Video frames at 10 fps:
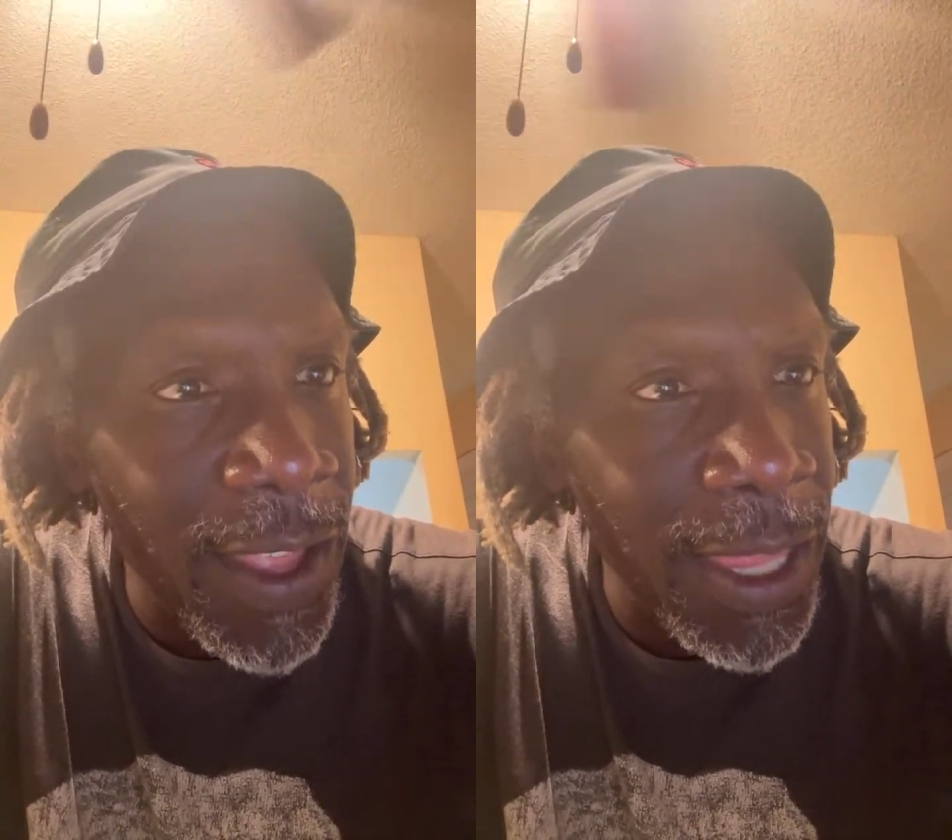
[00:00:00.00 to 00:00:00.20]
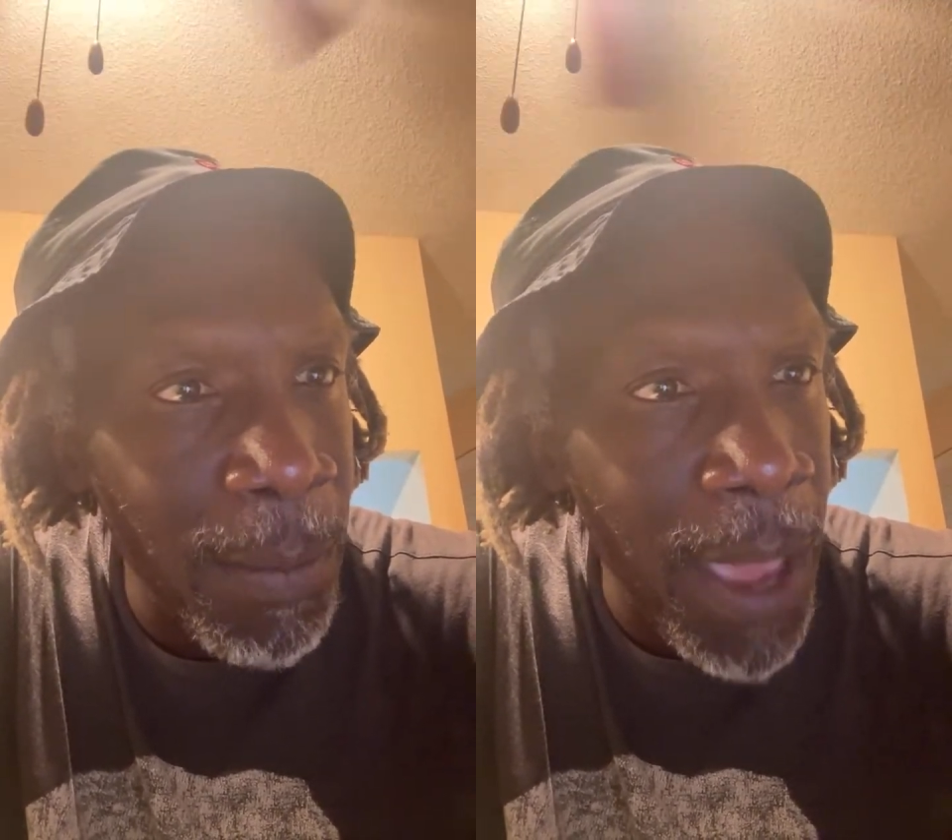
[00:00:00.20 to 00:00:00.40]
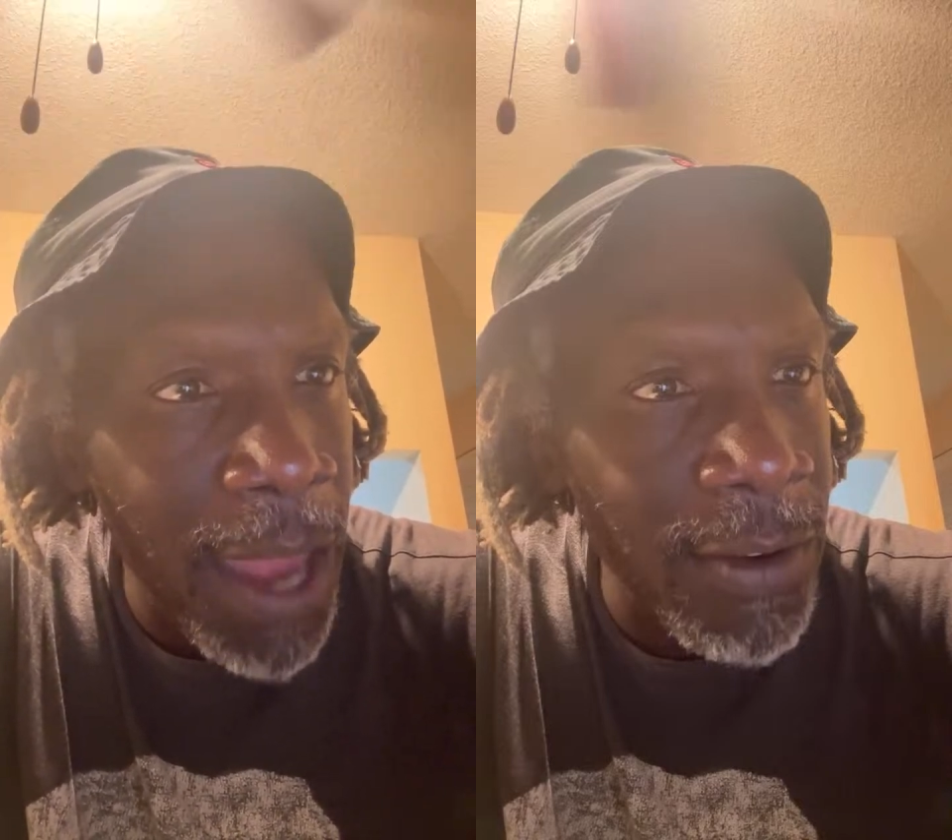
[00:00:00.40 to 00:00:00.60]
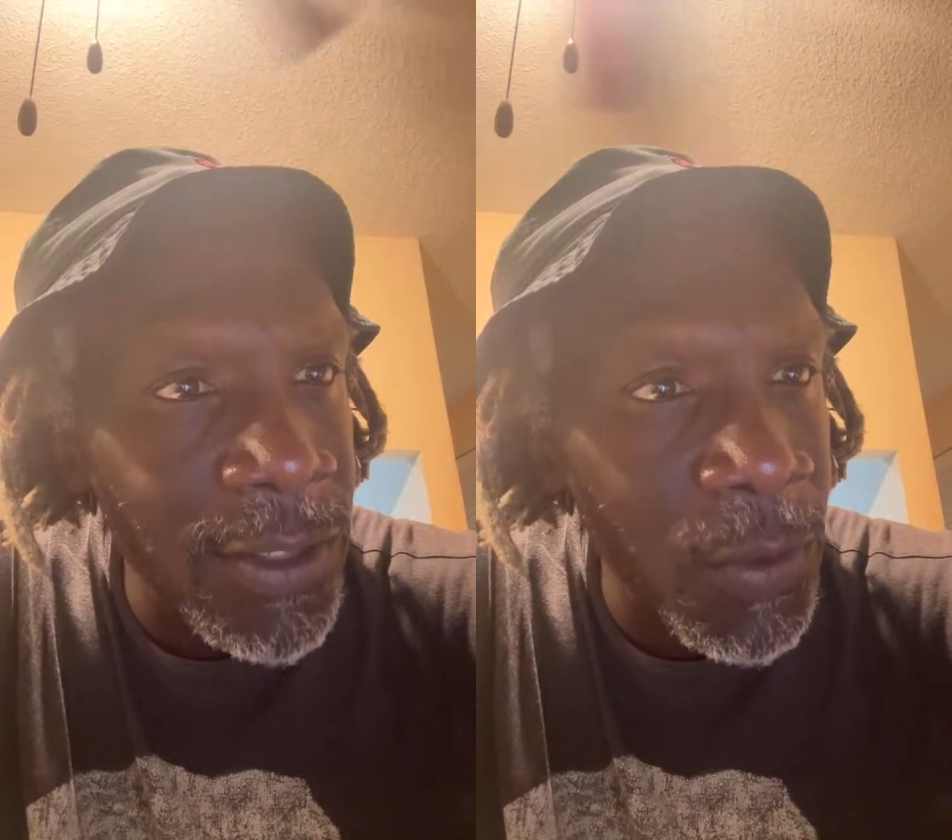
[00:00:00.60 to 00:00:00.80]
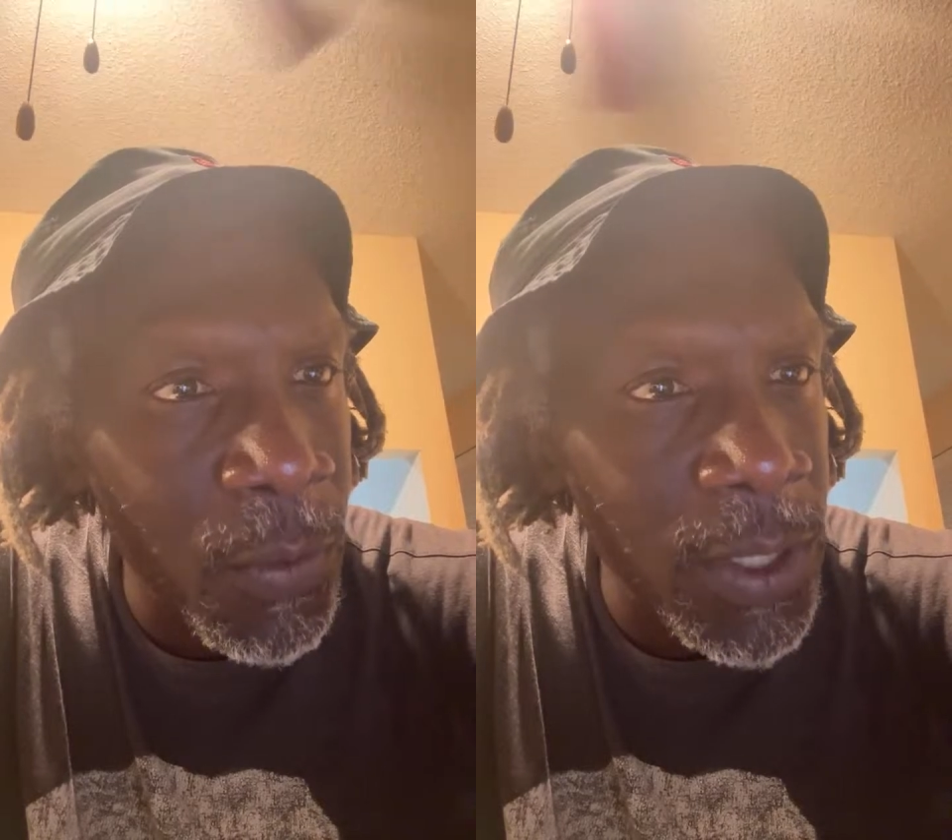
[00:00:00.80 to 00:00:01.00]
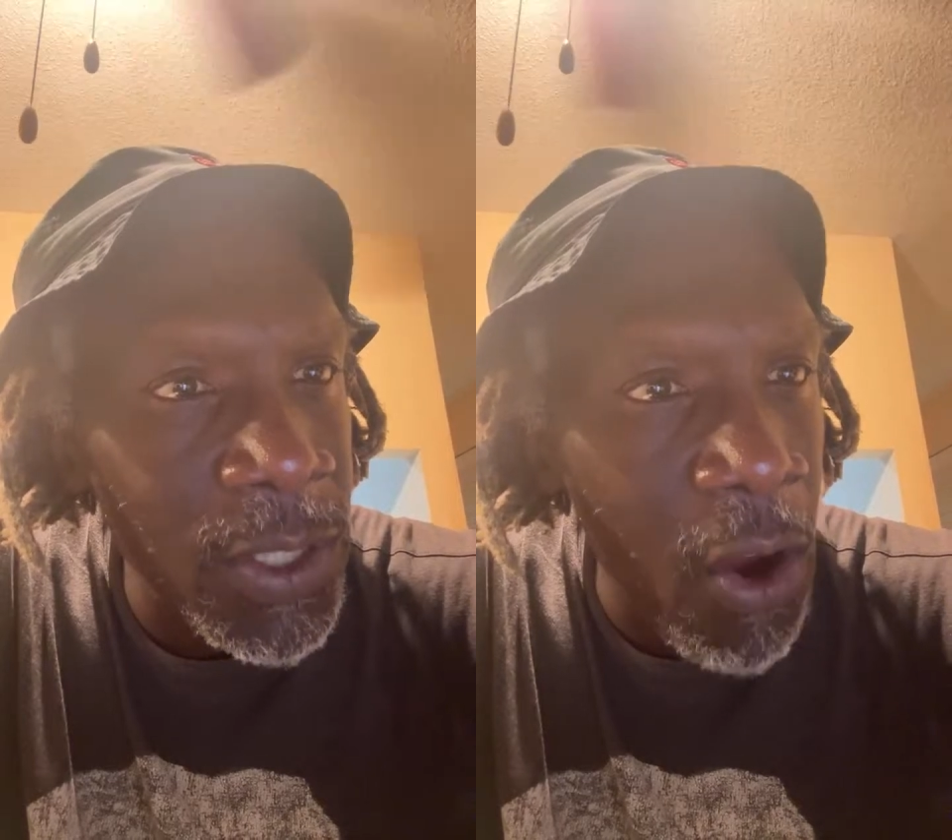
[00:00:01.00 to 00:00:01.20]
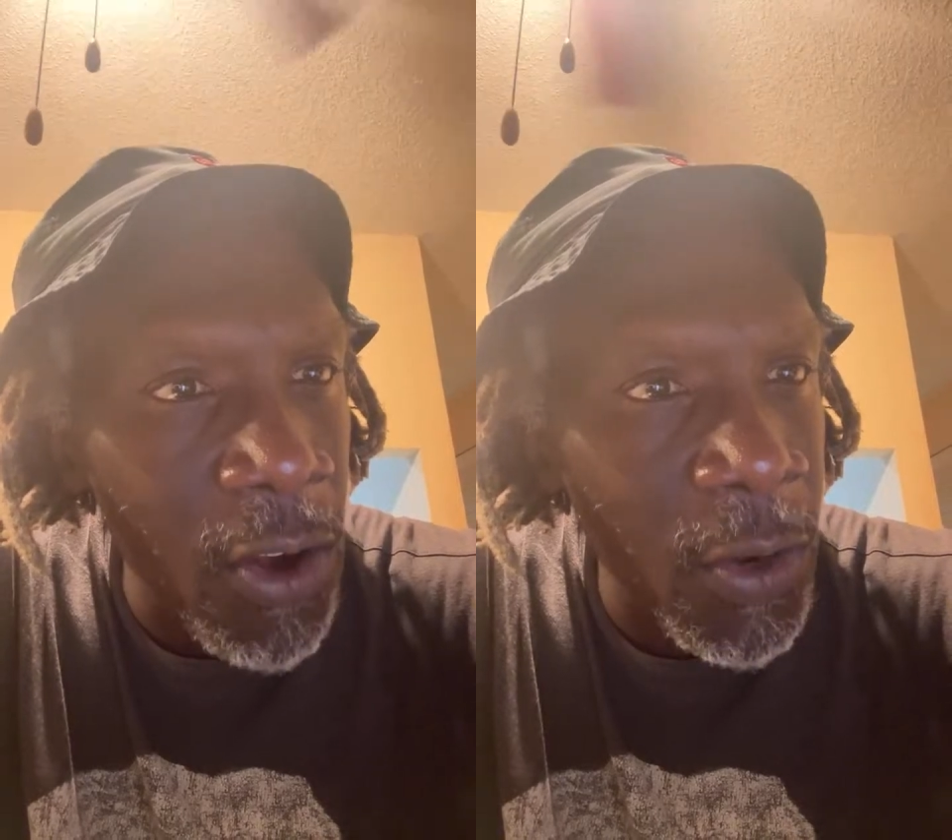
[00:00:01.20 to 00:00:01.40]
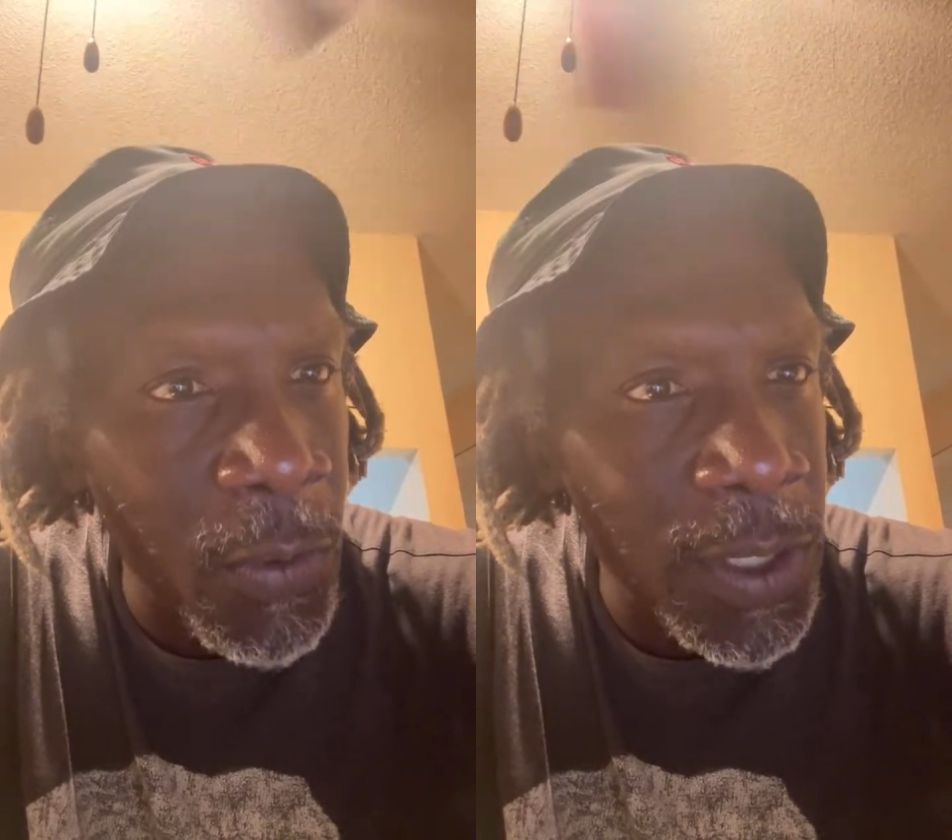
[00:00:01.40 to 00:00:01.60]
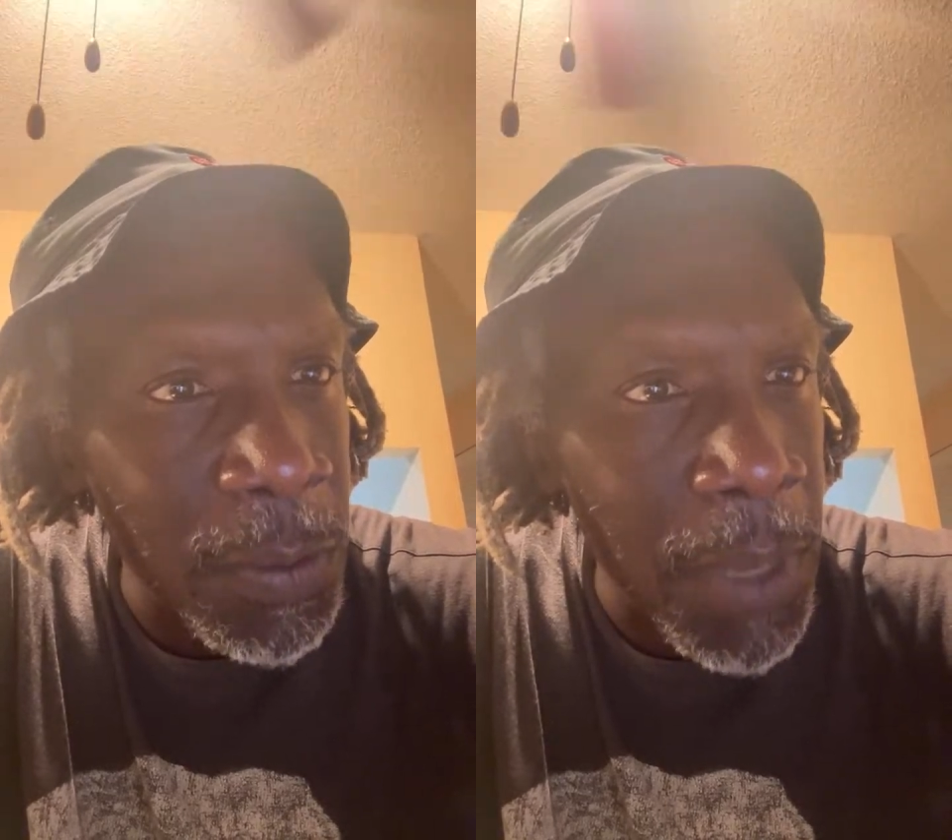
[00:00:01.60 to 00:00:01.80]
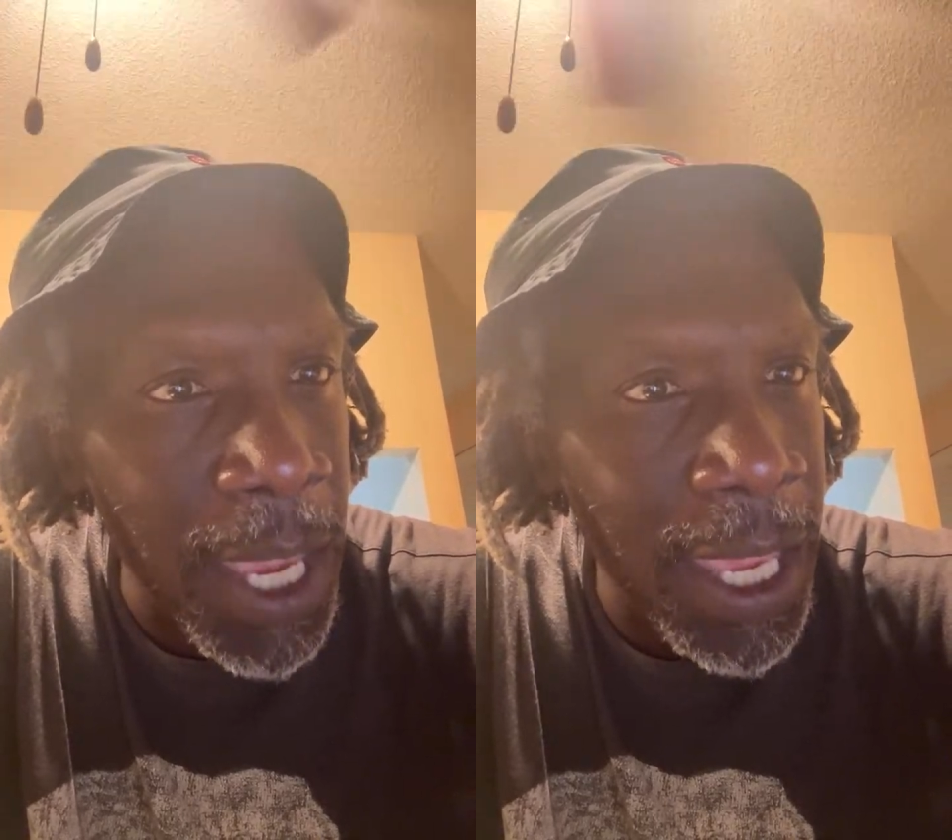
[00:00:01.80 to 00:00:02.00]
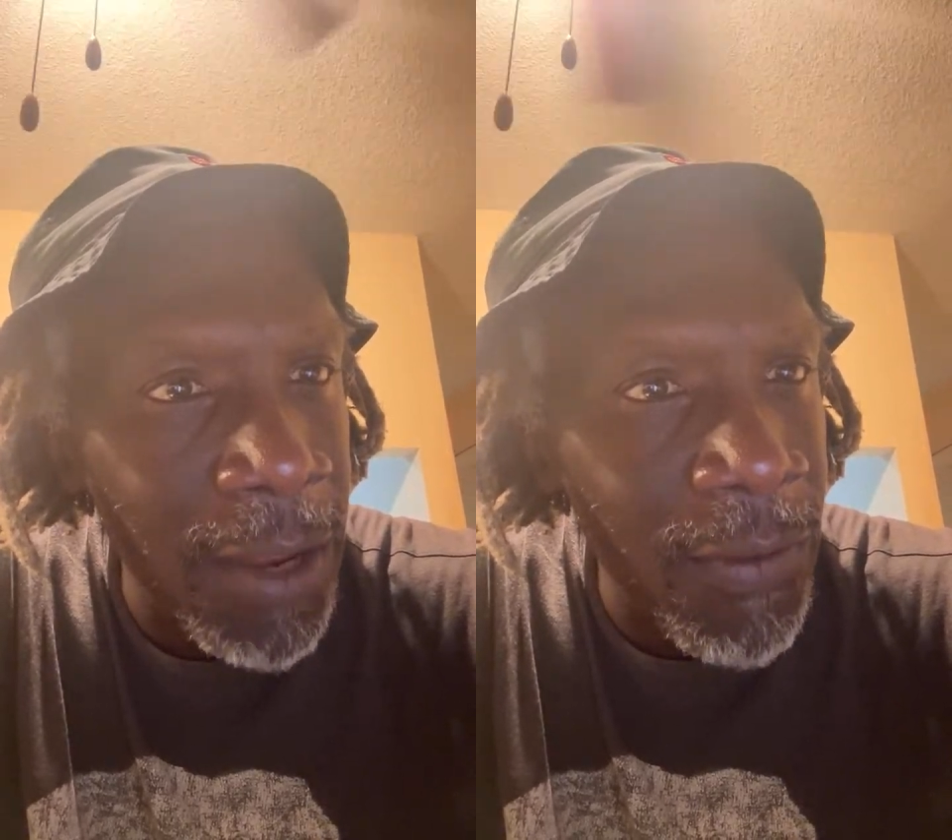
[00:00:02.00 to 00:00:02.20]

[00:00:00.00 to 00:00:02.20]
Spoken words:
and the matters of which Arda was made,